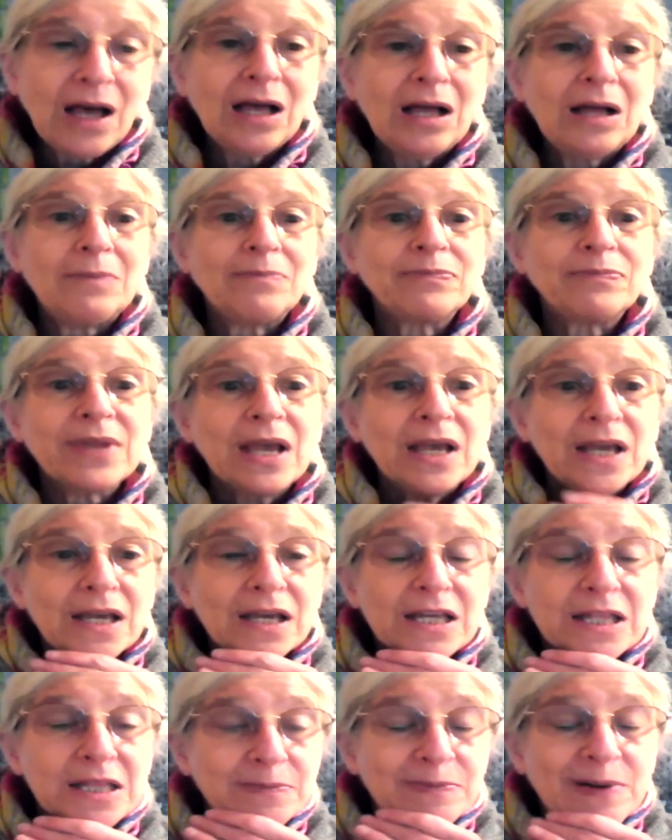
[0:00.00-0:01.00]
Um,
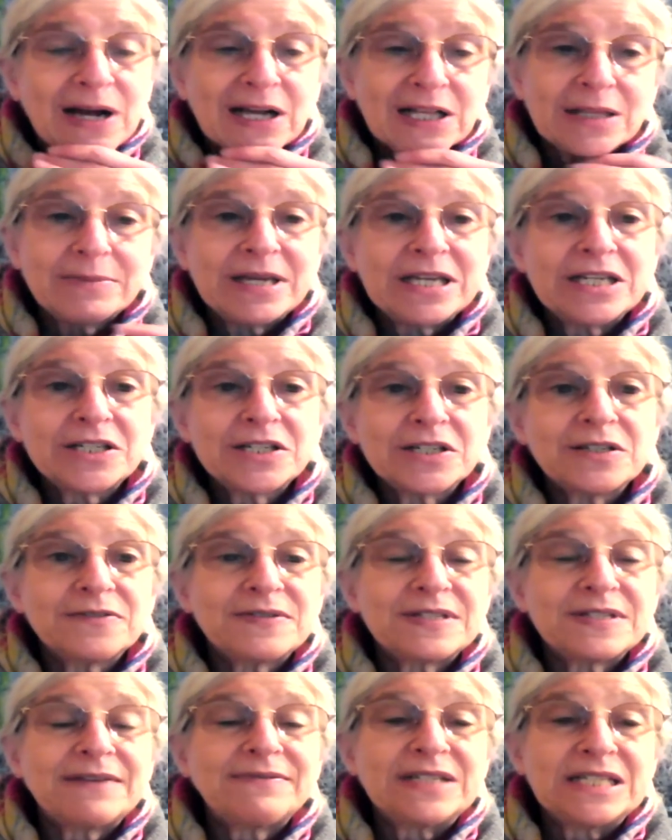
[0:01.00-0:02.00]
in the proclamation
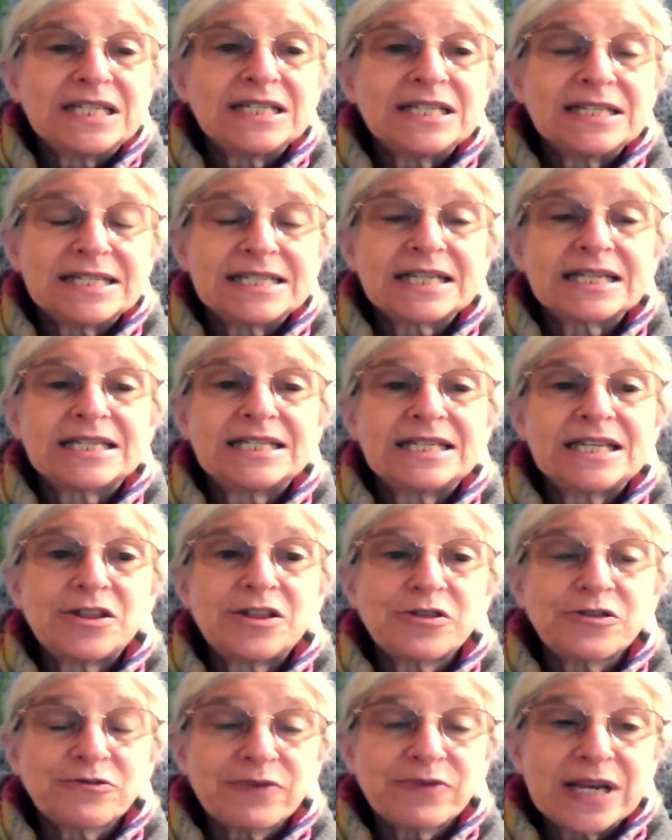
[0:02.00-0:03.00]
of seventeen
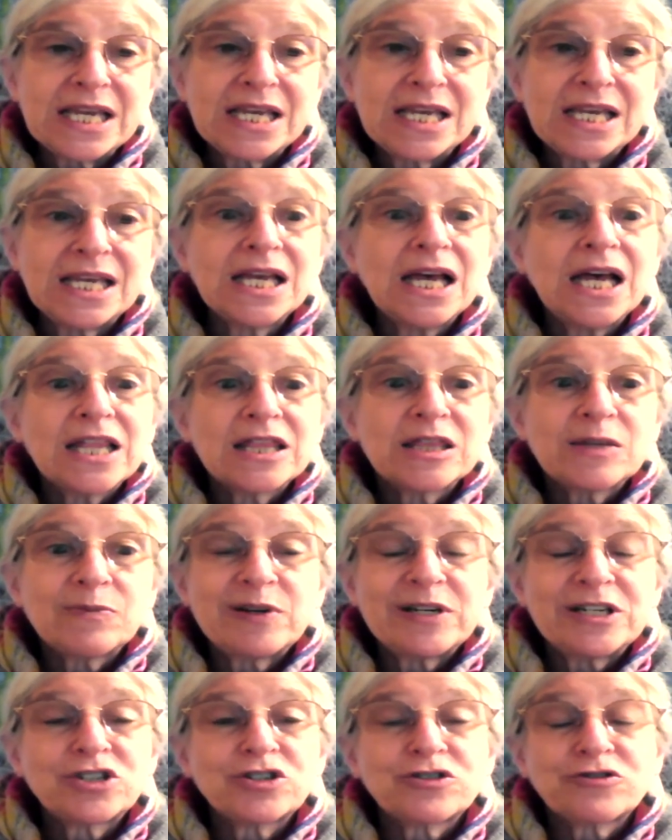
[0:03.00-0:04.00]
sixty-three, the
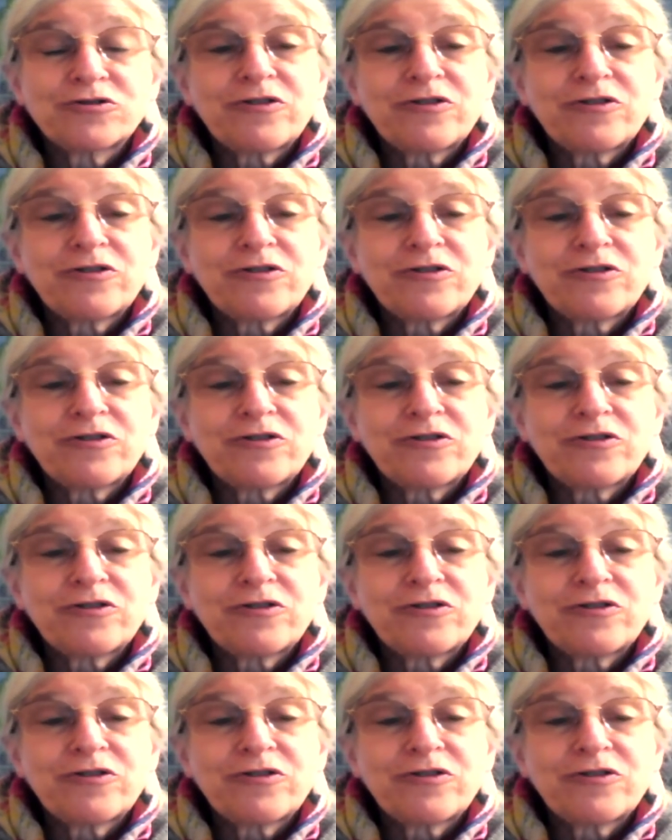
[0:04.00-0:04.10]
British